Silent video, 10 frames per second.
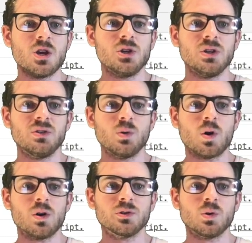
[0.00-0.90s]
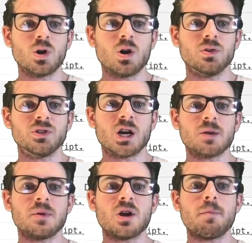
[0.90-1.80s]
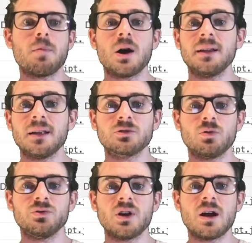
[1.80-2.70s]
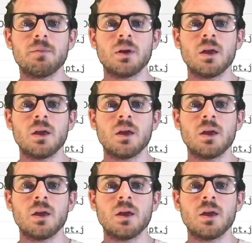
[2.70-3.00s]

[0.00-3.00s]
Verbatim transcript: you need to also call document.body, that scroll top.